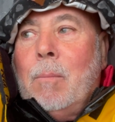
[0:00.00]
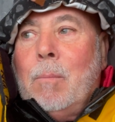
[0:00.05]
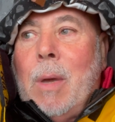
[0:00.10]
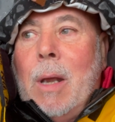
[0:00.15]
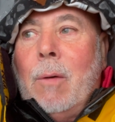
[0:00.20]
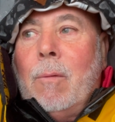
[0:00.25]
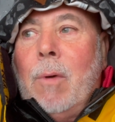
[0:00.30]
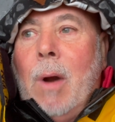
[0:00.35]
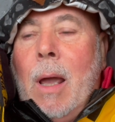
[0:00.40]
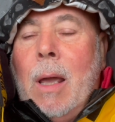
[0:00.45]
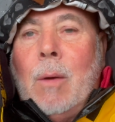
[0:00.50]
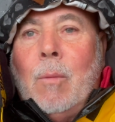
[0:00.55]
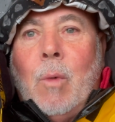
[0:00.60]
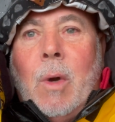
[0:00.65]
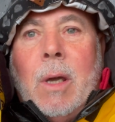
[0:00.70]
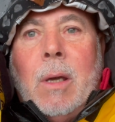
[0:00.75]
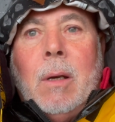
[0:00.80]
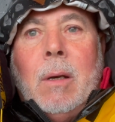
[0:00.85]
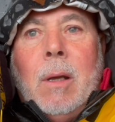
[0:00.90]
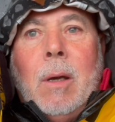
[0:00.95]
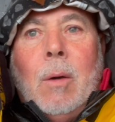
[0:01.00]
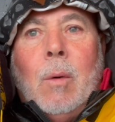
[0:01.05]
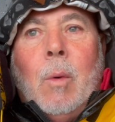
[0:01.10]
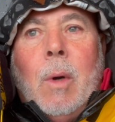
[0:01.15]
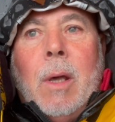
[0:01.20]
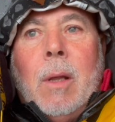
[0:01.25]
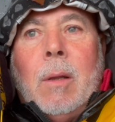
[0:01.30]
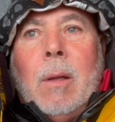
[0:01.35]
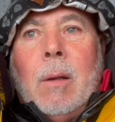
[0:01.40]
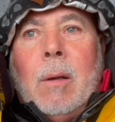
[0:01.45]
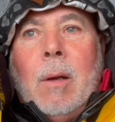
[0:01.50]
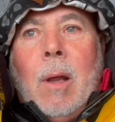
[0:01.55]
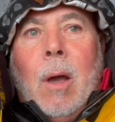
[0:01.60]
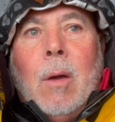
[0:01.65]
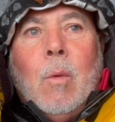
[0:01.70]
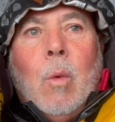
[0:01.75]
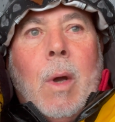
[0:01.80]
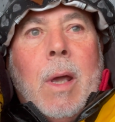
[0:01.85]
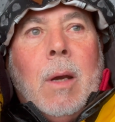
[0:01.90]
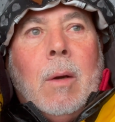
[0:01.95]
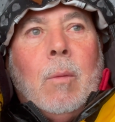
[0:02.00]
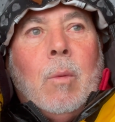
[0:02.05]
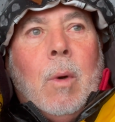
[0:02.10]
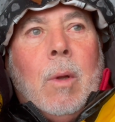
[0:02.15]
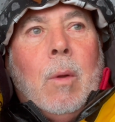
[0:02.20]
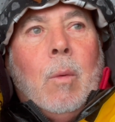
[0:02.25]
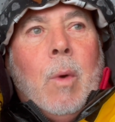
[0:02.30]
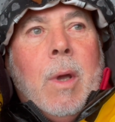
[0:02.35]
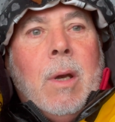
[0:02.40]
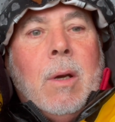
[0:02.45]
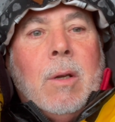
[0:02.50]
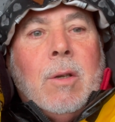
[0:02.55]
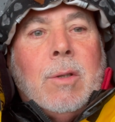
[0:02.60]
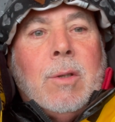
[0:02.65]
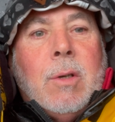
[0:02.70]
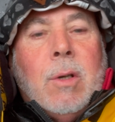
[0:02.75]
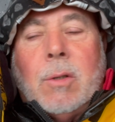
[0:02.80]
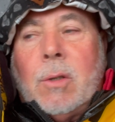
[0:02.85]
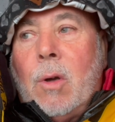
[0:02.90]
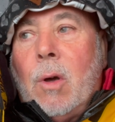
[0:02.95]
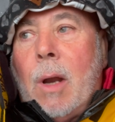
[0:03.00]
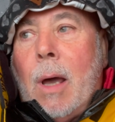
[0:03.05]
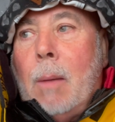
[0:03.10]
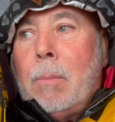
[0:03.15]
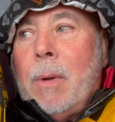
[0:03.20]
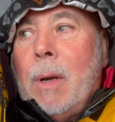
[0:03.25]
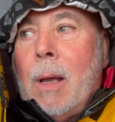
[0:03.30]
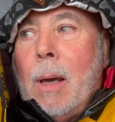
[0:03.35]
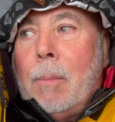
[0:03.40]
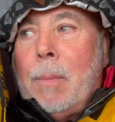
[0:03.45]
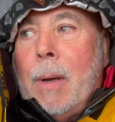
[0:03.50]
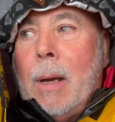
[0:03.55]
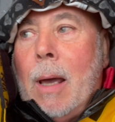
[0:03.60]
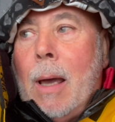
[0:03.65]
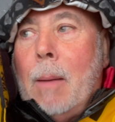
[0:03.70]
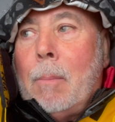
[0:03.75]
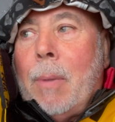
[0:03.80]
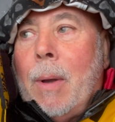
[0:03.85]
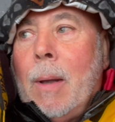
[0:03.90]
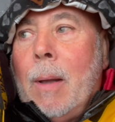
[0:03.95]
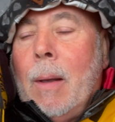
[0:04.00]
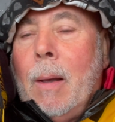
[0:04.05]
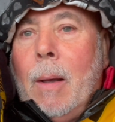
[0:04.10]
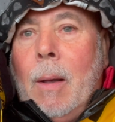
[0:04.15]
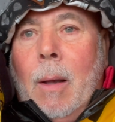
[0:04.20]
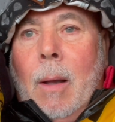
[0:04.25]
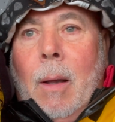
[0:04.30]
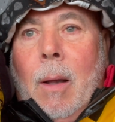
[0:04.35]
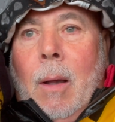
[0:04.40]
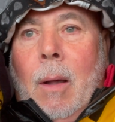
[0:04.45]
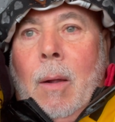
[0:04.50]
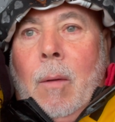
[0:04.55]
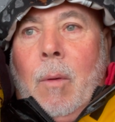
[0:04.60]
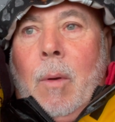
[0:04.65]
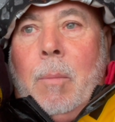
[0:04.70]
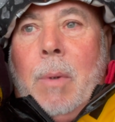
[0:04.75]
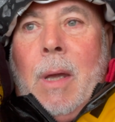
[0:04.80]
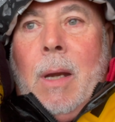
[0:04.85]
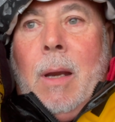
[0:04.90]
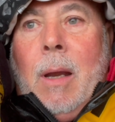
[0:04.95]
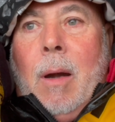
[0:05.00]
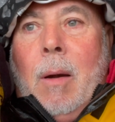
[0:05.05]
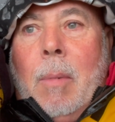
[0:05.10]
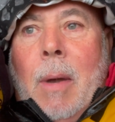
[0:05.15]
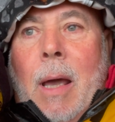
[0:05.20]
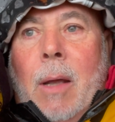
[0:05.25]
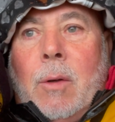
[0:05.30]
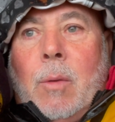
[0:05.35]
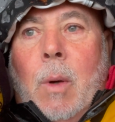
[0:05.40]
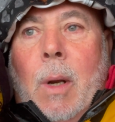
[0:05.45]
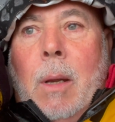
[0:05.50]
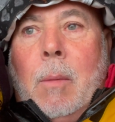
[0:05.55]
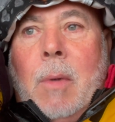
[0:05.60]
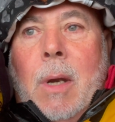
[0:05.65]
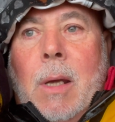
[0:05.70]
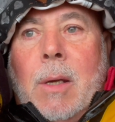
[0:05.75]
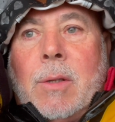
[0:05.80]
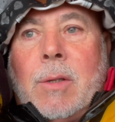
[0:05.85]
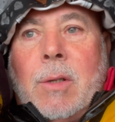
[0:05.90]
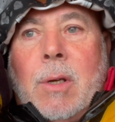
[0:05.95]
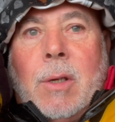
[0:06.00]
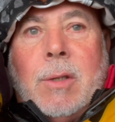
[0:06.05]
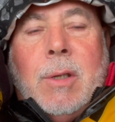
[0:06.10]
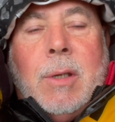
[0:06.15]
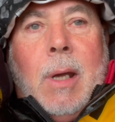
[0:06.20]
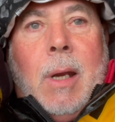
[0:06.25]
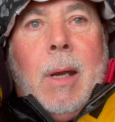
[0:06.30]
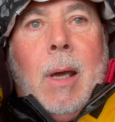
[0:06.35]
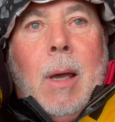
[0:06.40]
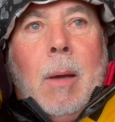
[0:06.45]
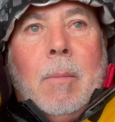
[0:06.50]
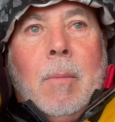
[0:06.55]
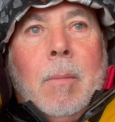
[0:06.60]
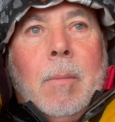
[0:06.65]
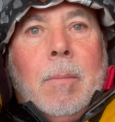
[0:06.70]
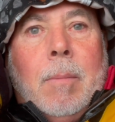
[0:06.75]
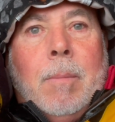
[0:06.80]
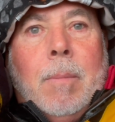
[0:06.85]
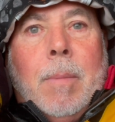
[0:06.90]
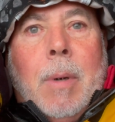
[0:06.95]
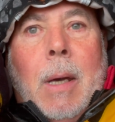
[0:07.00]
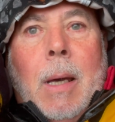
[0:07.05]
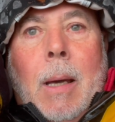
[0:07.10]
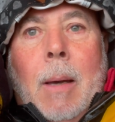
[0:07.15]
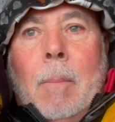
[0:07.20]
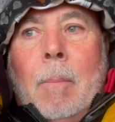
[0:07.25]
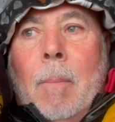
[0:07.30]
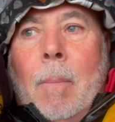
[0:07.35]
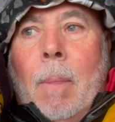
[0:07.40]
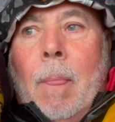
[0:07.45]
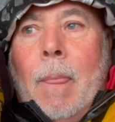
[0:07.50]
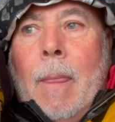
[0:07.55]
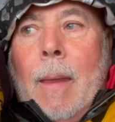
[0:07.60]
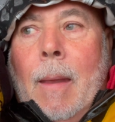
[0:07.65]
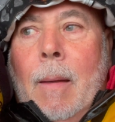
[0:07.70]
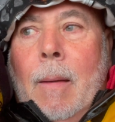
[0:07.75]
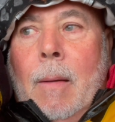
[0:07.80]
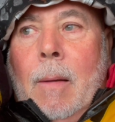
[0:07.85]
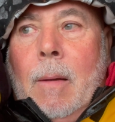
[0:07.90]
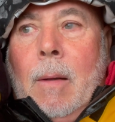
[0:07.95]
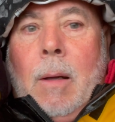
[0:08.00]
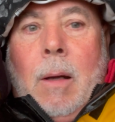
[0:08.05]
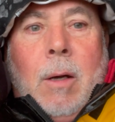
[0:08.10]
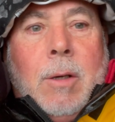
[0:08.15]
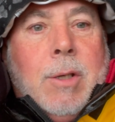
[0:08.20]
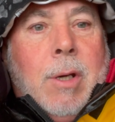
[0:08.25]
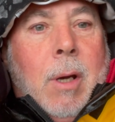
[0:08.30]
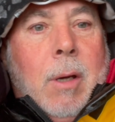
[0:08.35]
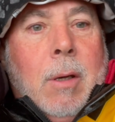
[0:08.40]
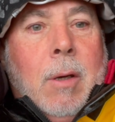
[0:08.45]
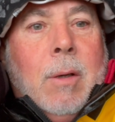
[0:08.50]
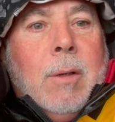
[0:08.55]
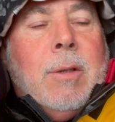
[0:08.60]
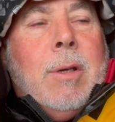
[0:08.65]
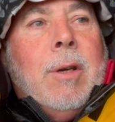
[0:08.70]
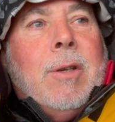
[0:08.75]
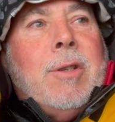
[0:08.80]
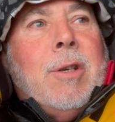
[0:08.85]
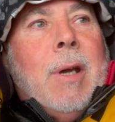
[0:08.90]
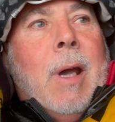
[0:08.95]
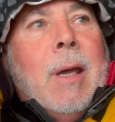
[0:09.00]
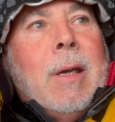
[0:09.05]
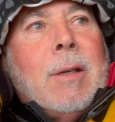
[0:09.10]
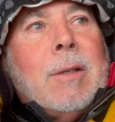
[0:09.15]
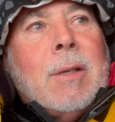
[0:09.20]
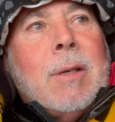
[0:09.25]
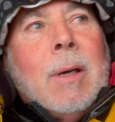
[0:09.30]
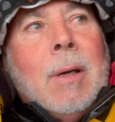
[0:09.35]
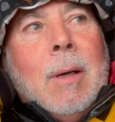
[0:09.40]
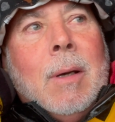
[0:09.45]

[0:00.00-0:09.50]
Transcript: Bit of rain we can deal with, no wind. Well, the wind has just got up and up and up. We've been here about 20 minutes, just set up. Um, I'll show you in two shakes.